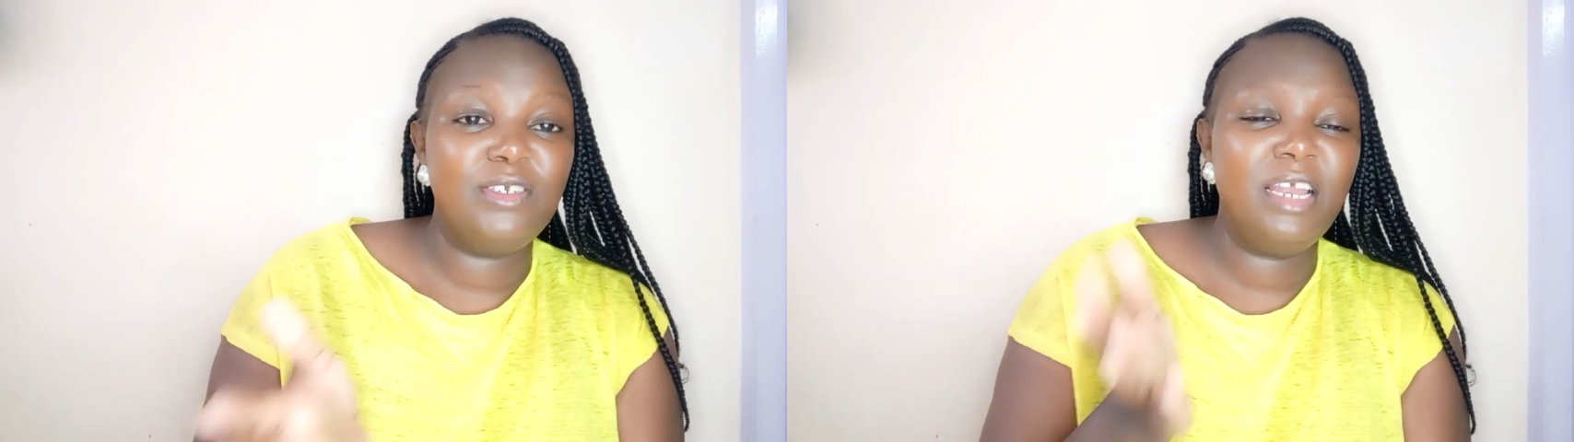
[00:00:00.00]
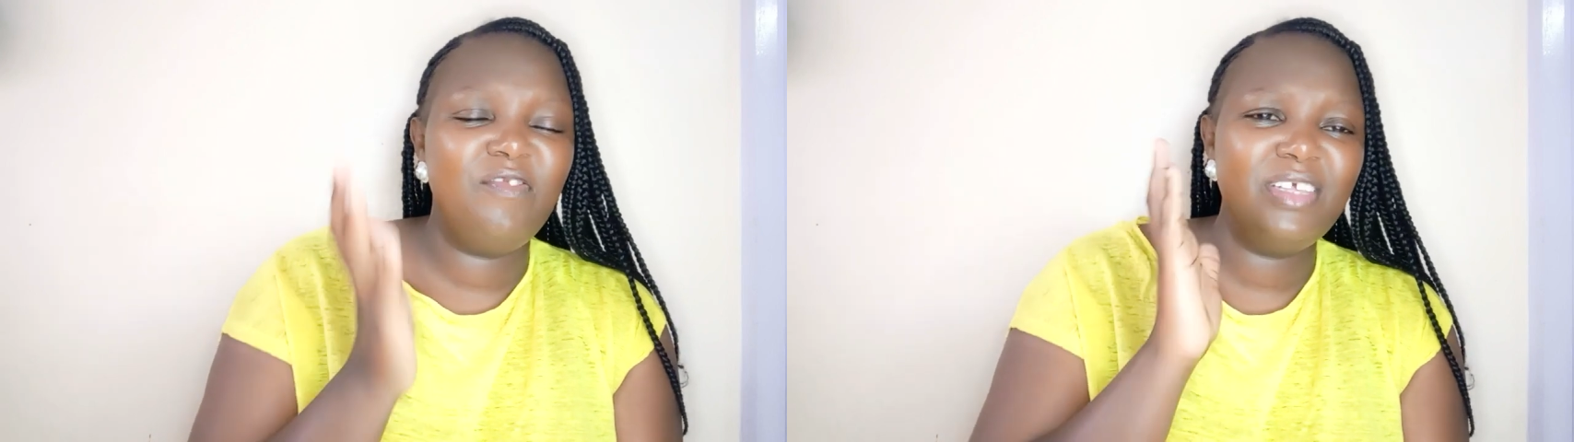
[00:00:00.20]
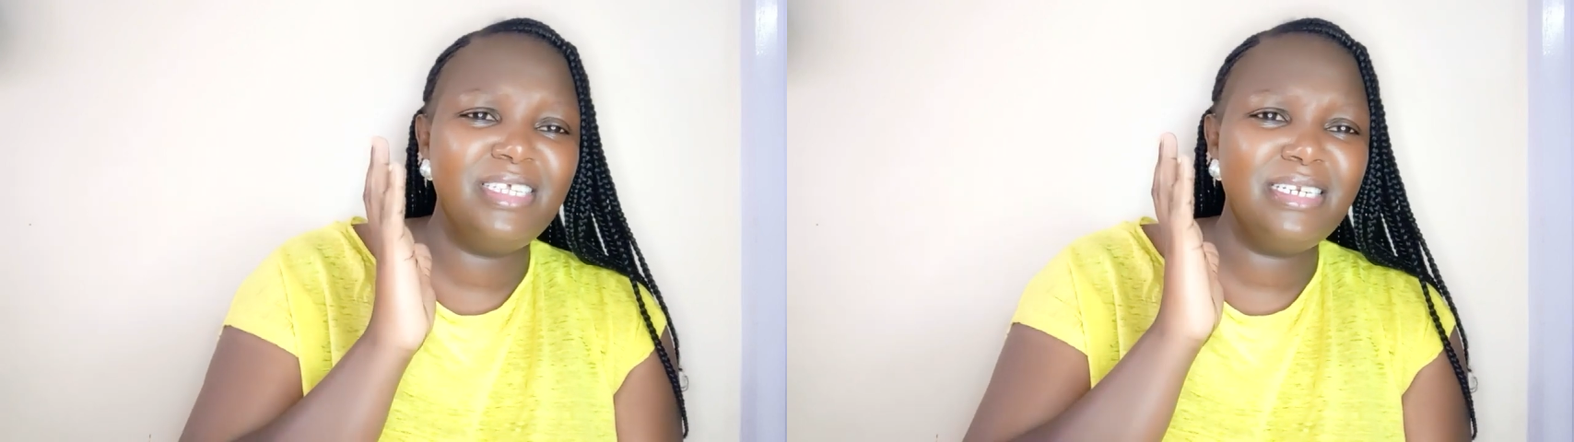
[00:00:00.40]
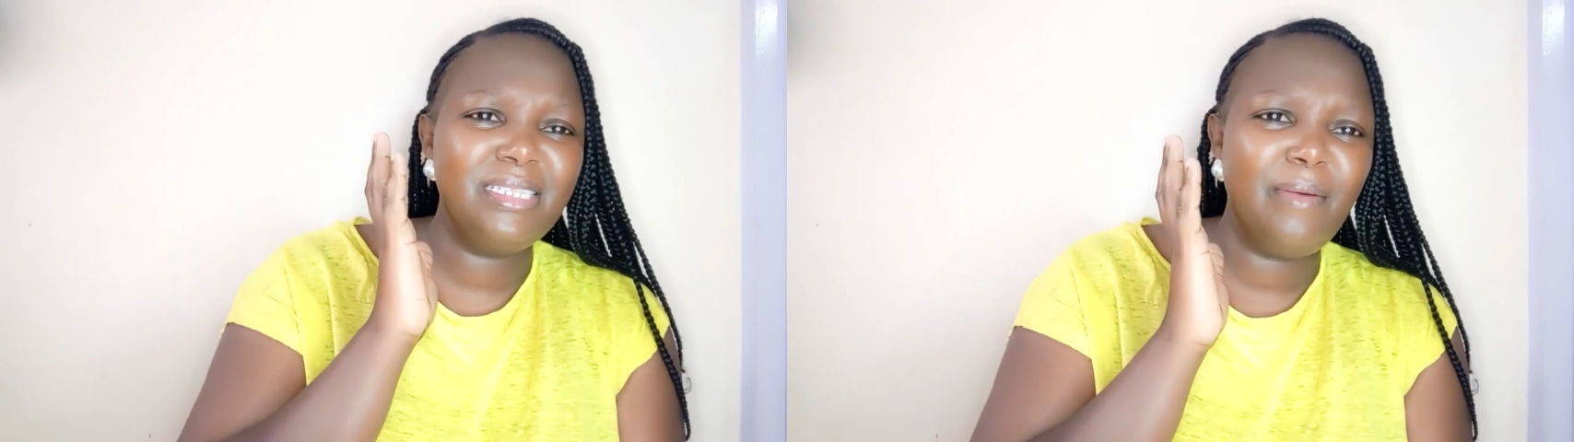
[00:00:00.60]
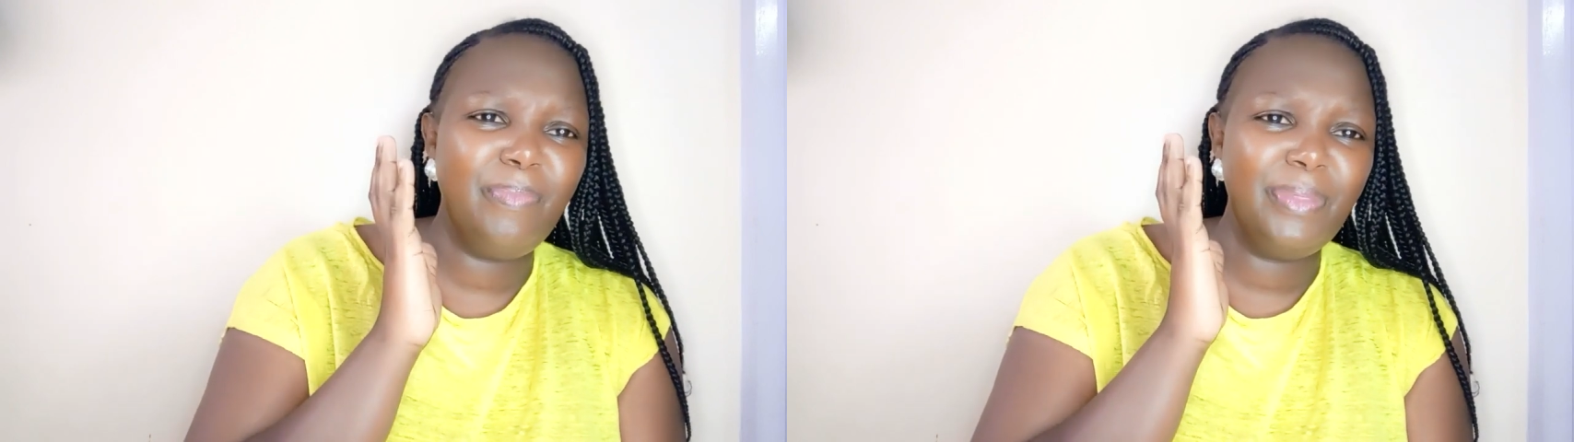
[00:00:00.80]
You can visit
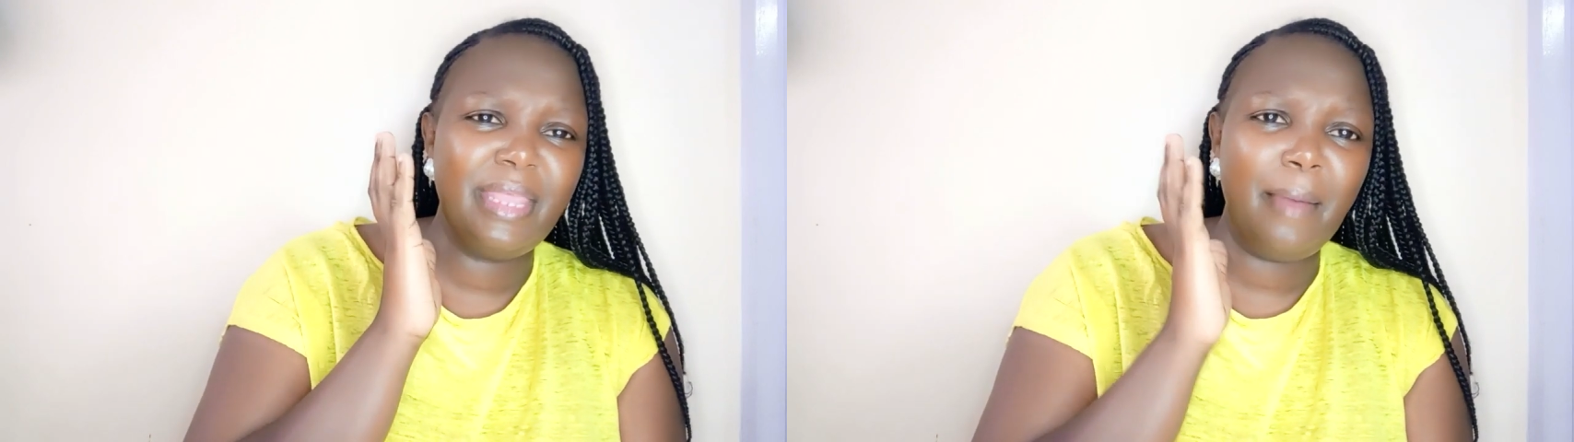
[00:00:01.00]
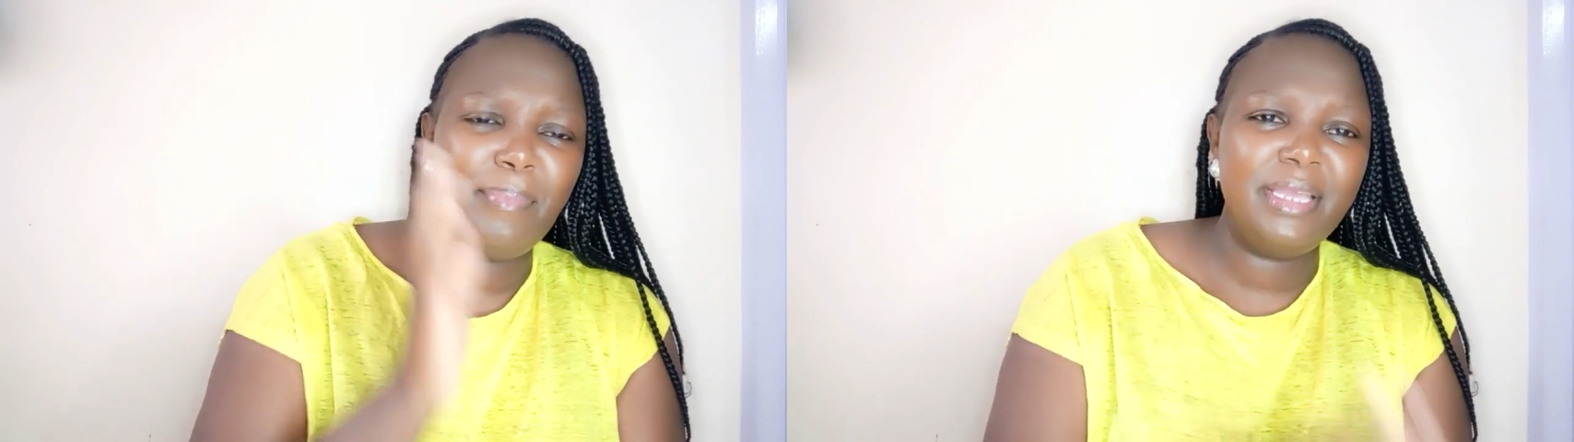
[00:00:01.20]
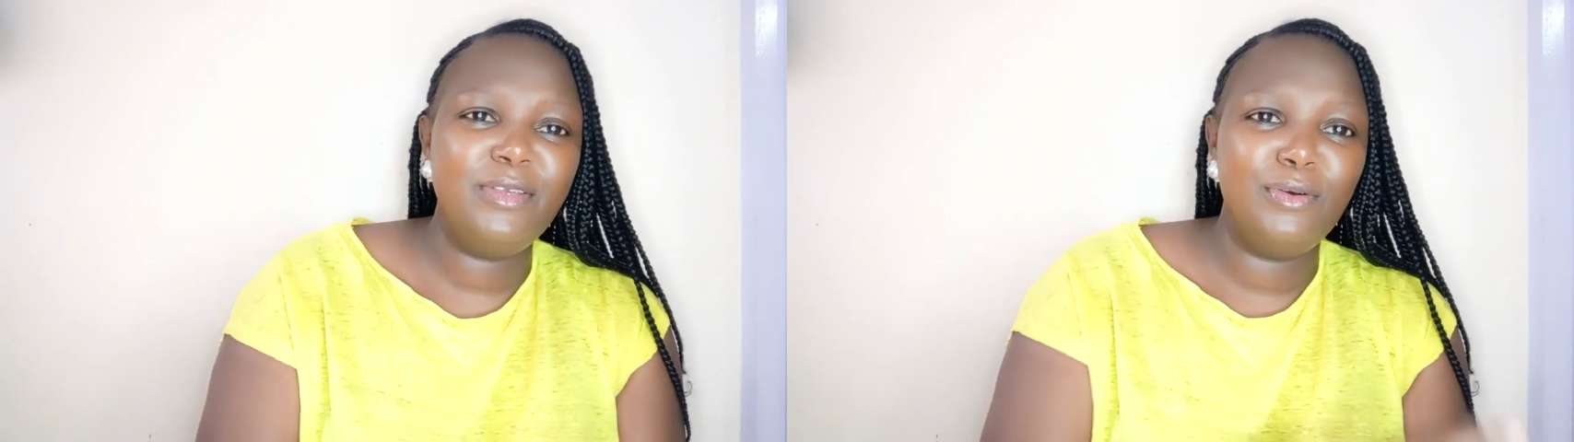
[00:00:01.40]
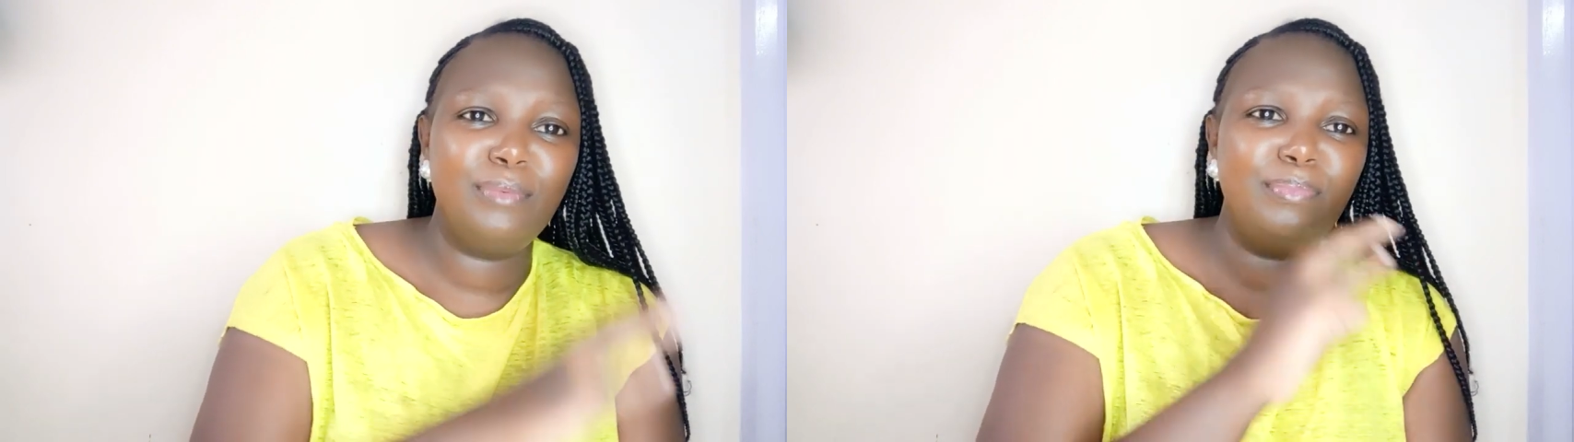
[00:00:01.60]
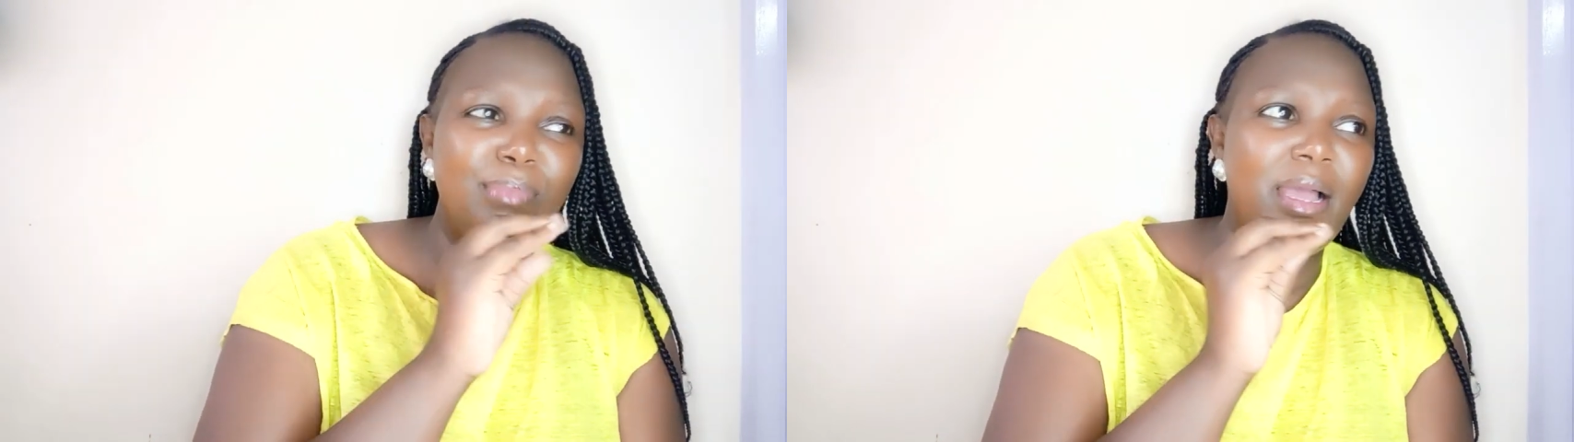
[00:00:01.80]
them, their page on